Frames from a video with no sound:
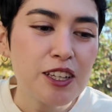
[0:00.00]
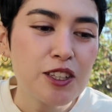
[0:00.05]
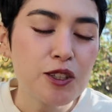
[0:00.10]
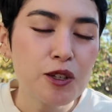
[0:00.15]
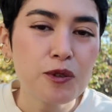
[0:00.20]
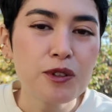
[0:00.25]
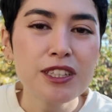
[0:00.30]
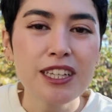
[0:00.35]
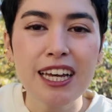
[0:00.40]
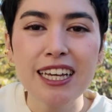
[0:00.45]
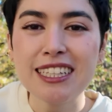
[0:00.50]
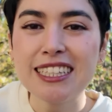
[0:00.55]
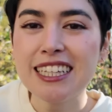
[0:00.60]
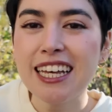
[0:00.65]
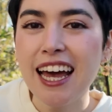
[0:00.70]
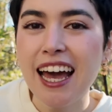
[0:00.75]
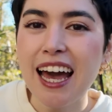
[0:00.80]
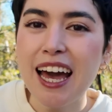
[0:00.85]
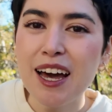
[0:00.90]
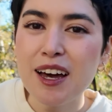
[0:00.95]
So it was nice
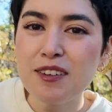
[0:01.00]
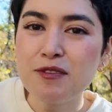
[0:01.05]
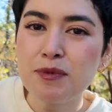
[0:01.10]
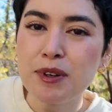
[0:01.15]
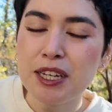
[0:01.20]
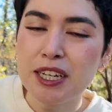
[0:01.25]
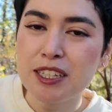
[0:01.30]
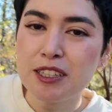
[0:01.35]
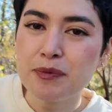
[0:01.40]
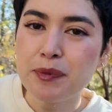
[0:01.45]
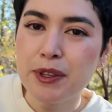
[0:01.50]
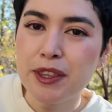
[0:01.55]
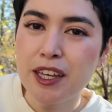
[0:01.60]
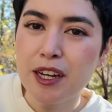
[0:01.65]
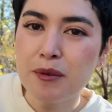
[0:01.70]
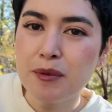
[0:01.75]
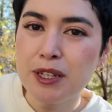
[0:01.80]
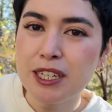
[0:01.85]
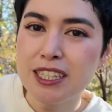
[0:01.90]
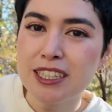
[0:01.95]
to have my husband
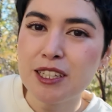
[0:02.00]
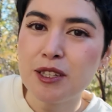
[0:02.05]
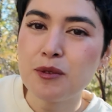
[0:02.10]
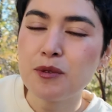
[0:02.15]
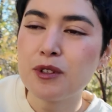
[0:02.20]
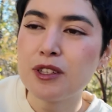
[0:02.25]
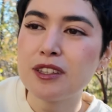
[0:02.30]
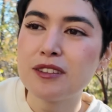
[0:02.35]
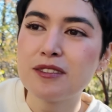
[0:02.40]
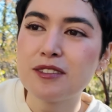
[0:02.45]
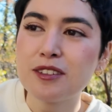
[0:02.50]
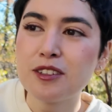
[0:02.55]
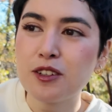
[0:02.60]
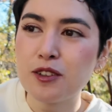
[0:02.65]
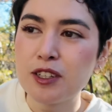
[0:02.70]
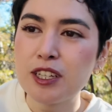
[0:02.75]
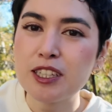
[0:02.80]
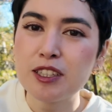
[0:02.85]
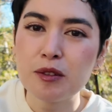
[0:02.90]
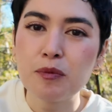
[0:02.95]
there, because he would, you
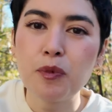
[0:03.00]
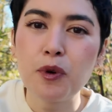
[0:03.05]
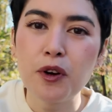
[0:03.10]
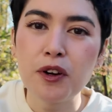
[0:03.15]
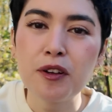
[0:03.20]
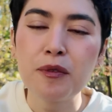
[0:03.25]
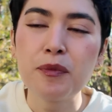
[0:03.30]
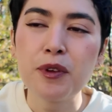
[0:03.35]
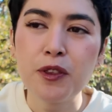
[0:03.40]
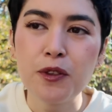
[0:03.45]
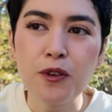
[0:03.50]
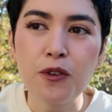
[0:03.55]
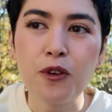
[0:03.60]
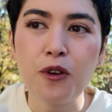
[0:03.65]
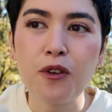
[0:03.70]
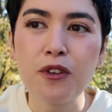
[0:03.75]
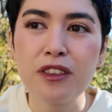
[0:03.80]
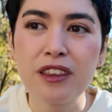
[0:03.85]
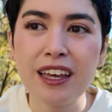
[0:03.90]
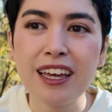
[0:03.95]
know, he supported me through
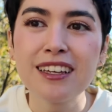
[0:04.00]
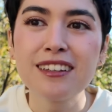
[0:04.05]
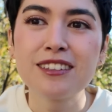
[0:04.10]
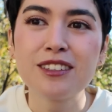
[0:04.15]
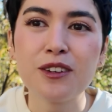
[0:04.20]
the whole thing.